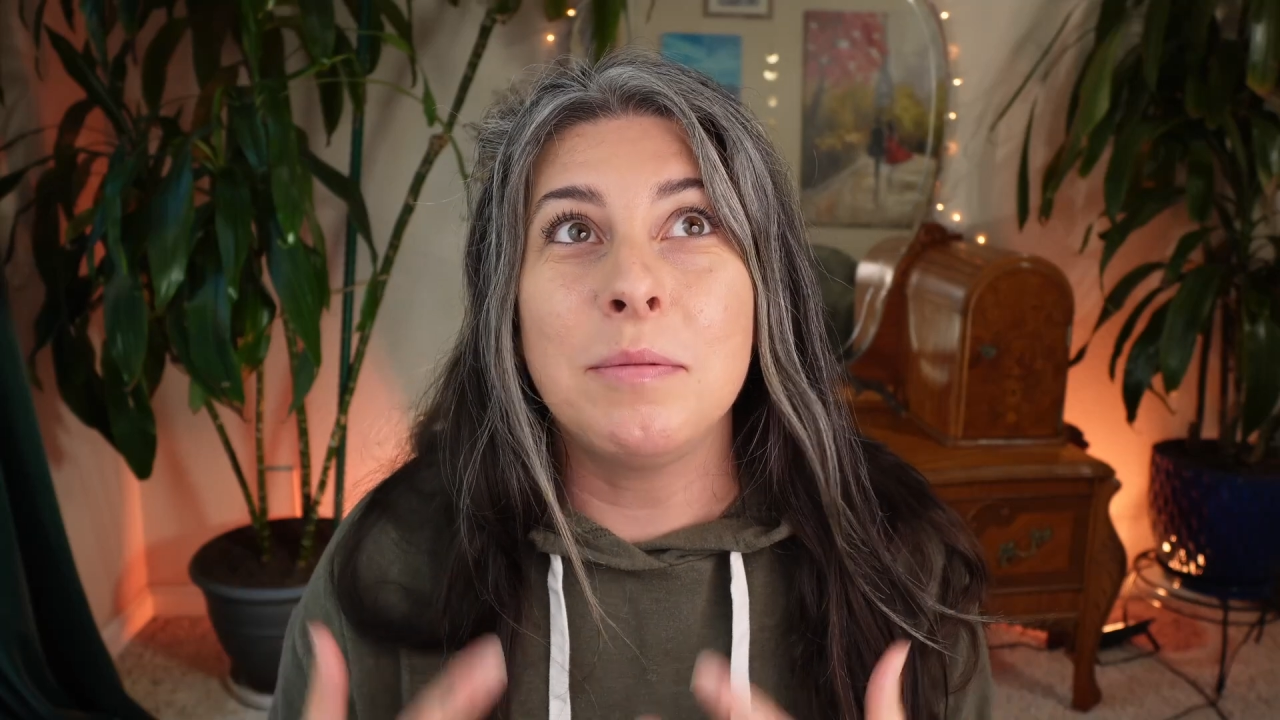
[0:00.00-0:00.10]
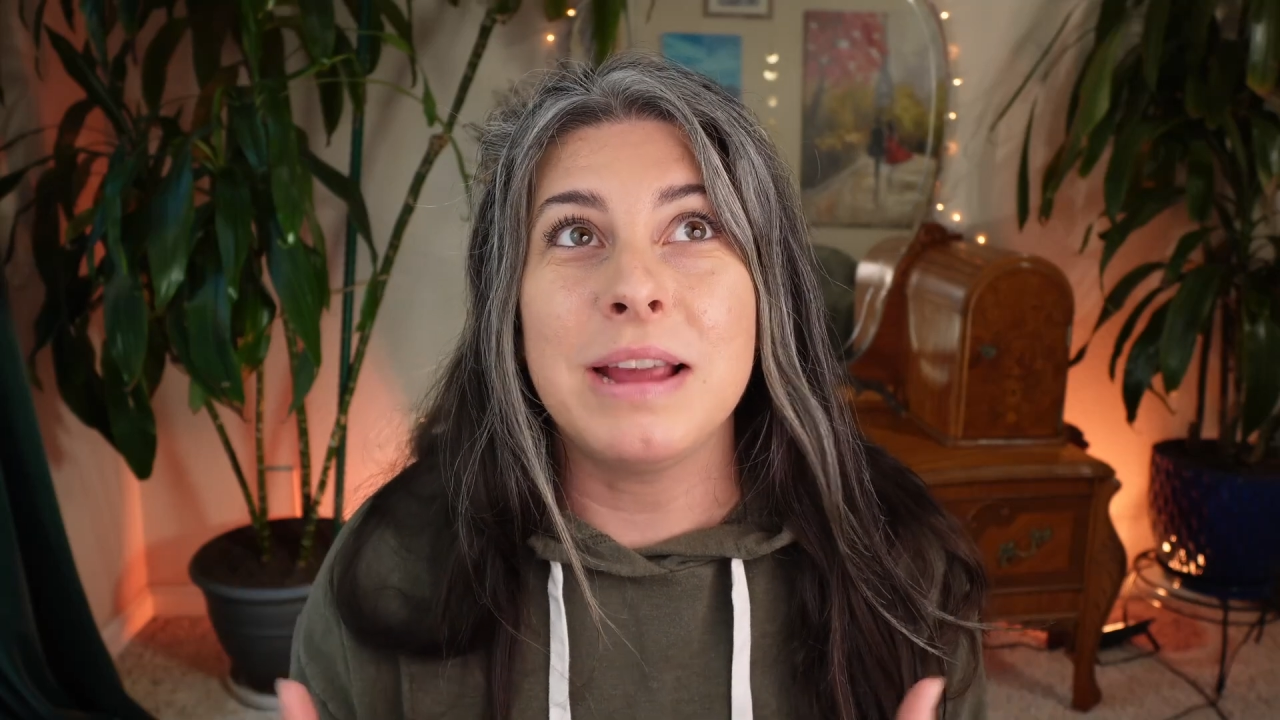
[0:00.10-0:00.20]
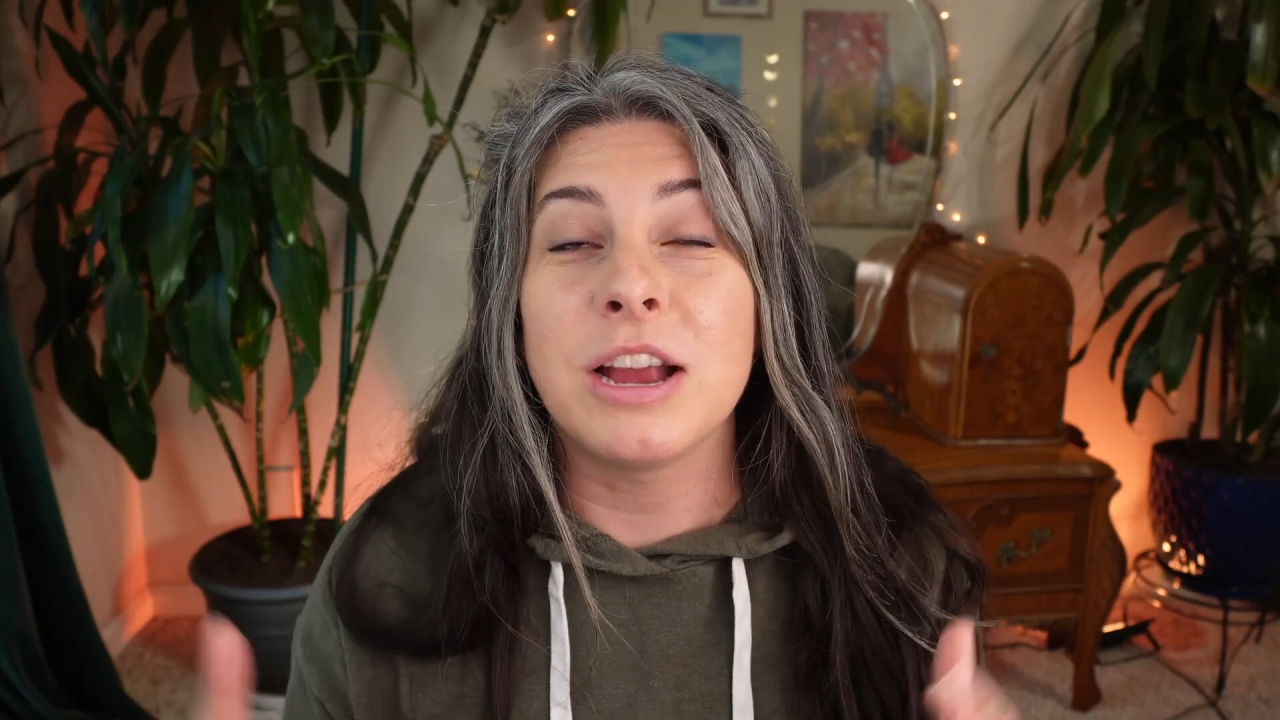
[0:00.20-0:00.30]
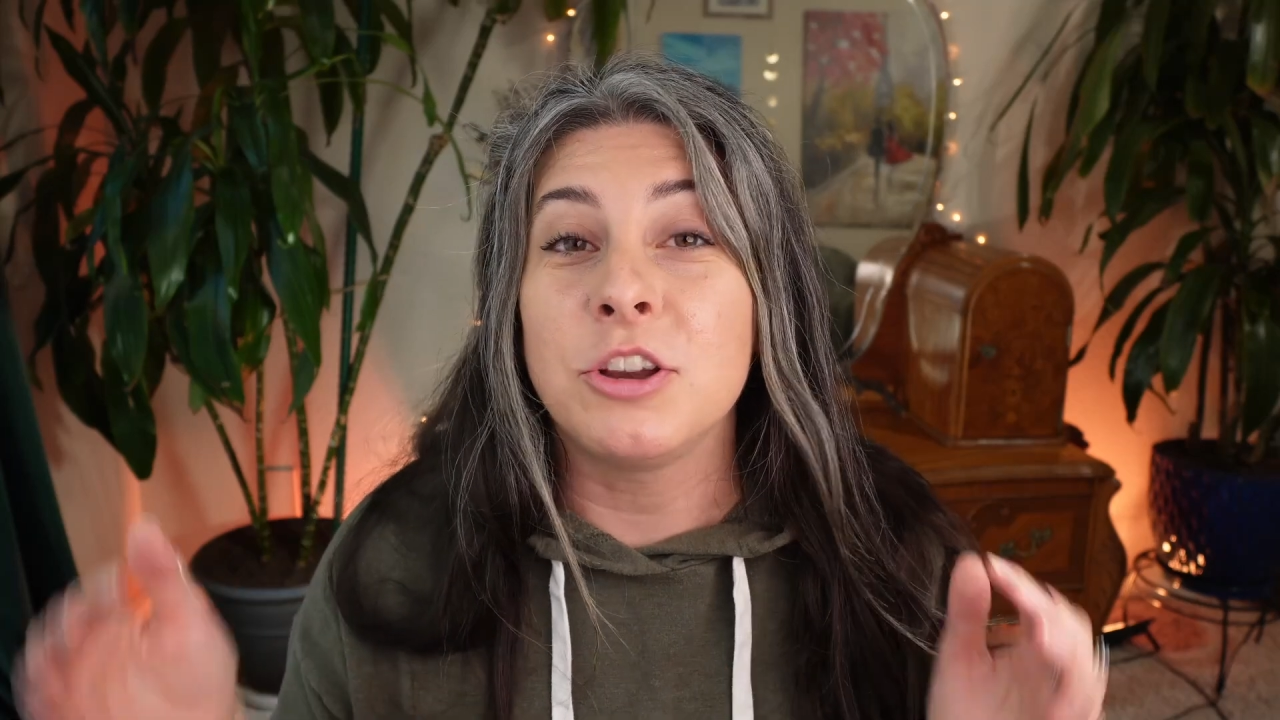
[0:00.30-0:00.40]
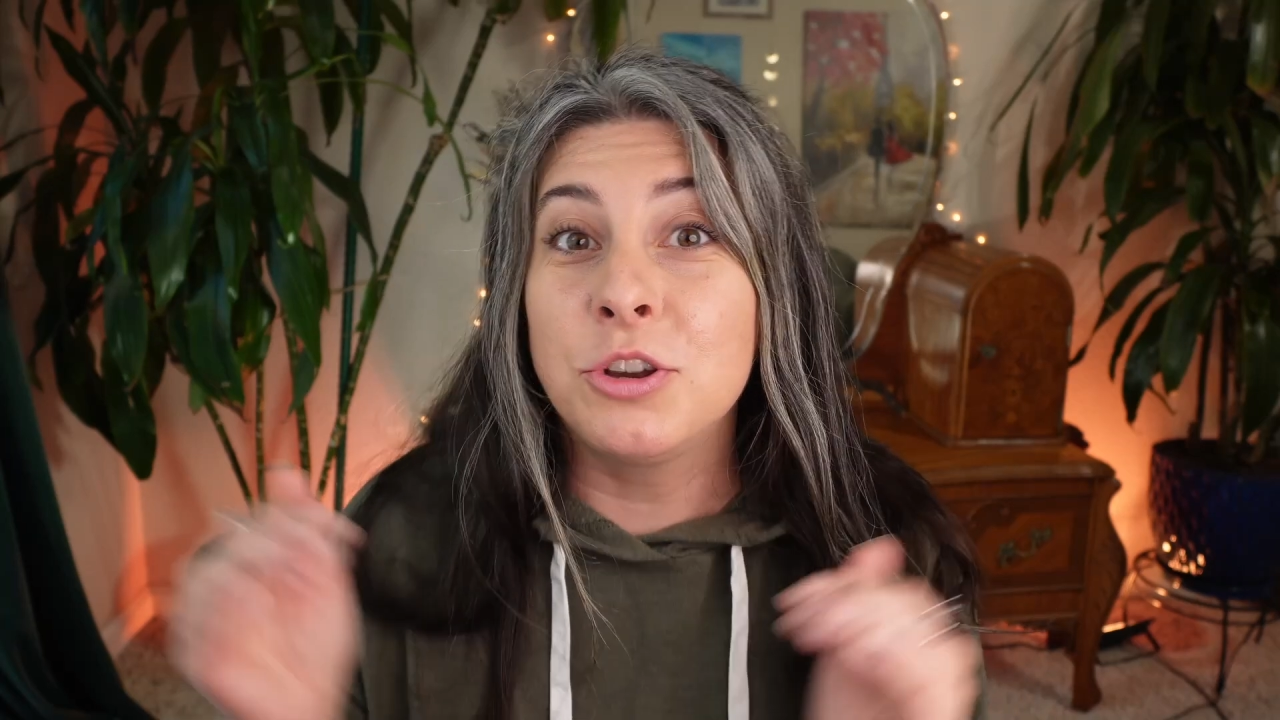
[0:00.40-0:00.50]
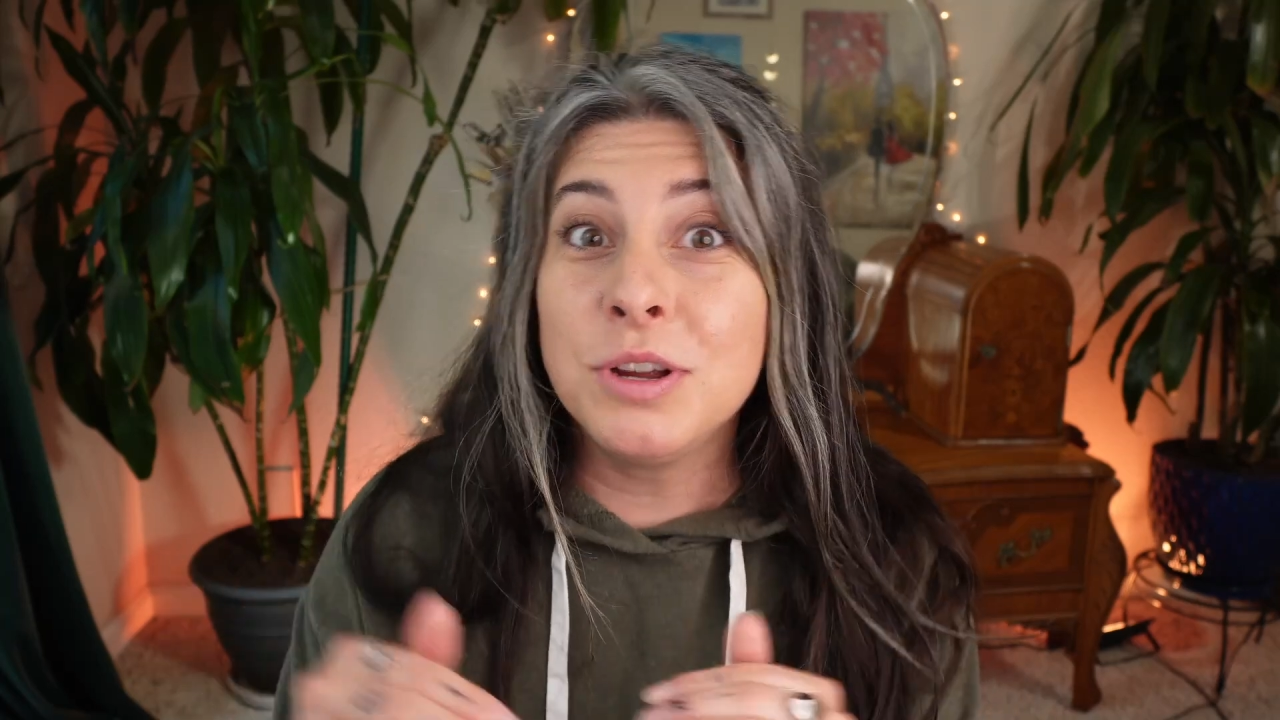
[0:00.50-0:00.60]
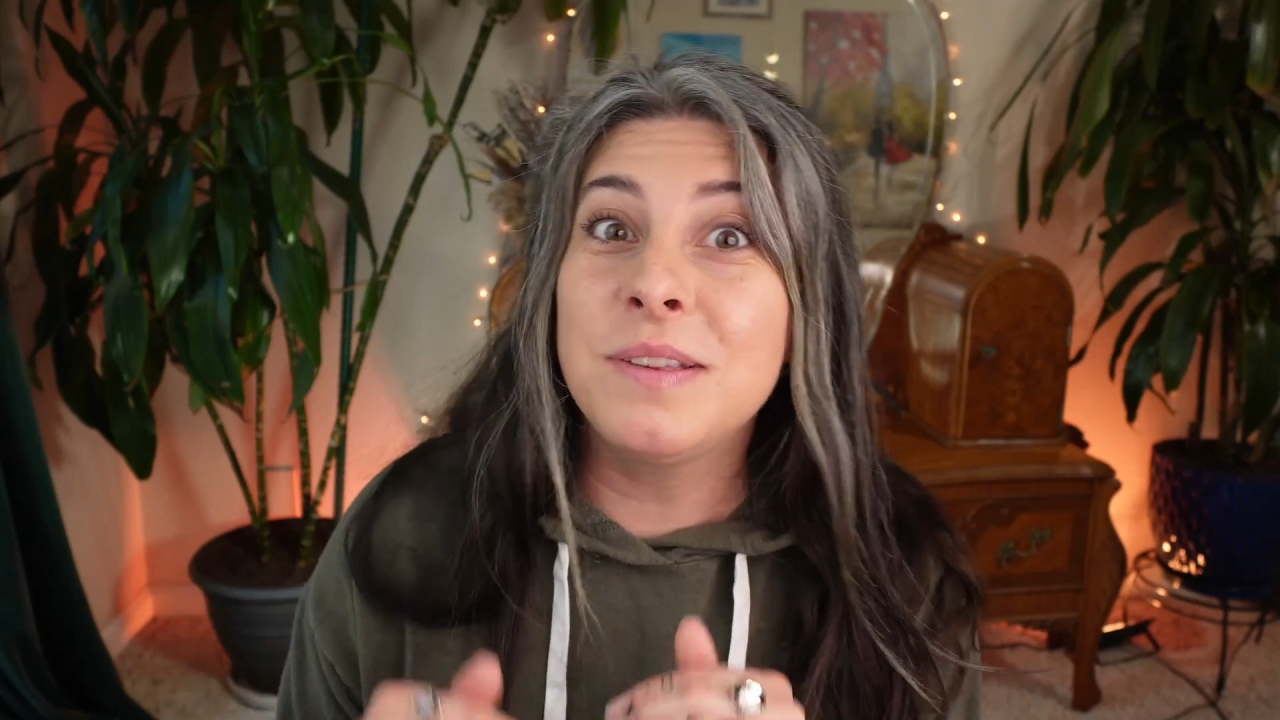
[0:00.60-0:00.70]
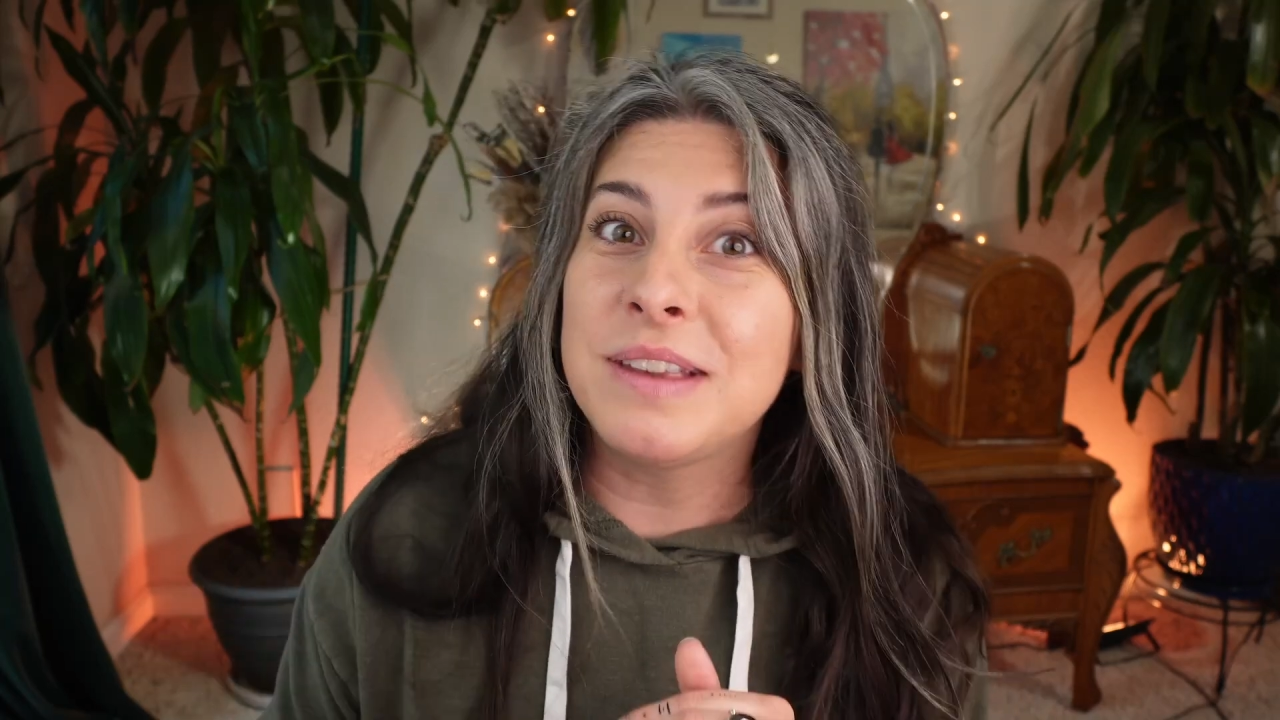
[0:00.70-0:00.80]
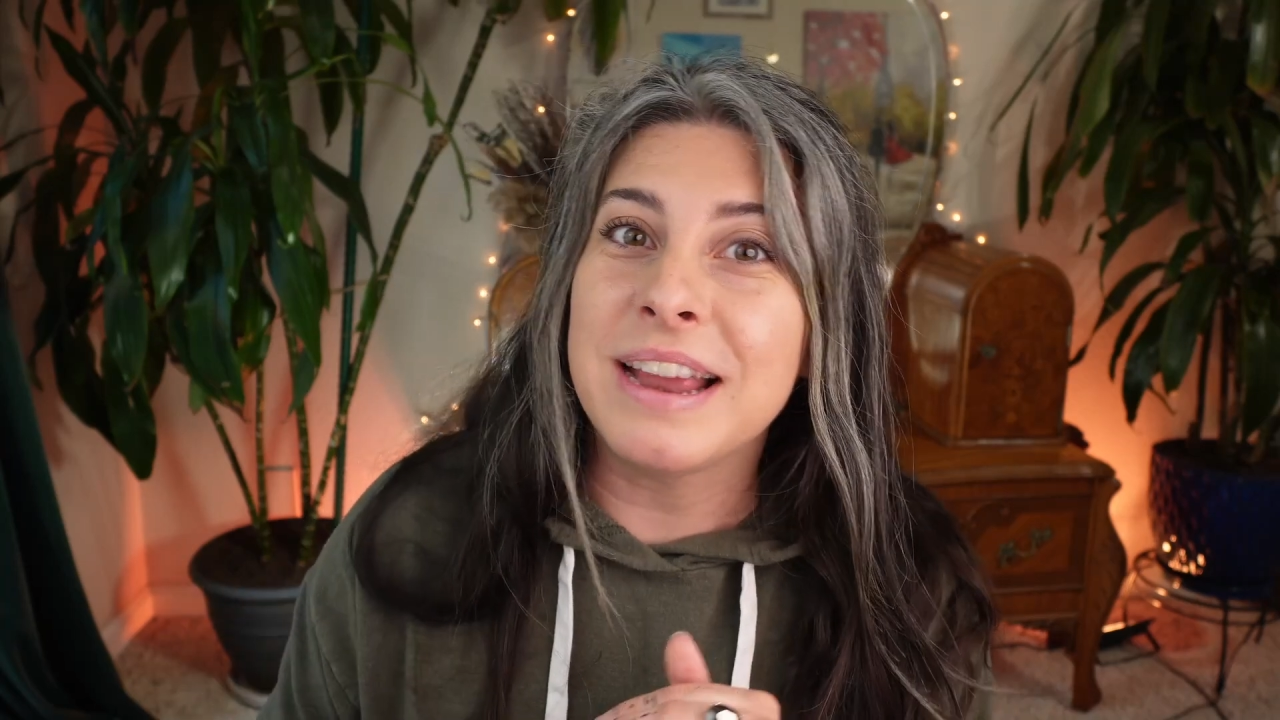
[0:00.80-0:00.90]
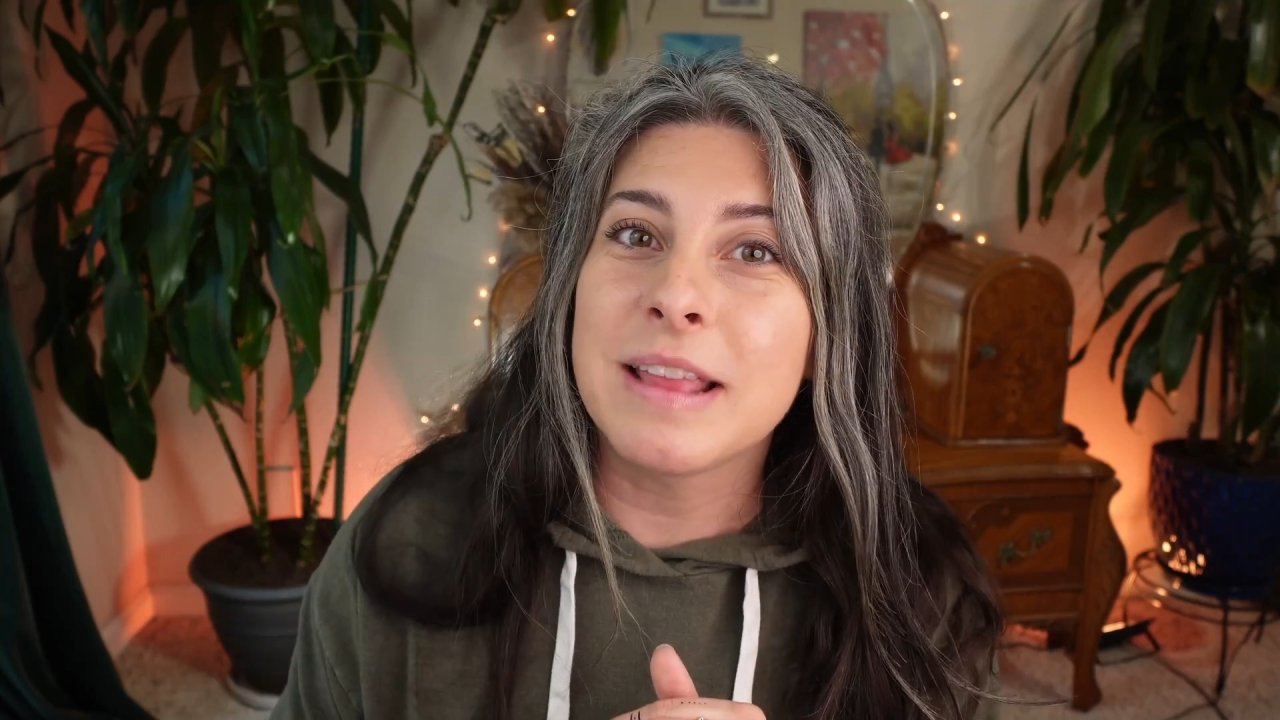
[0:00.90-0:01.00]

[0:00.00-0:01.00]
me I should stay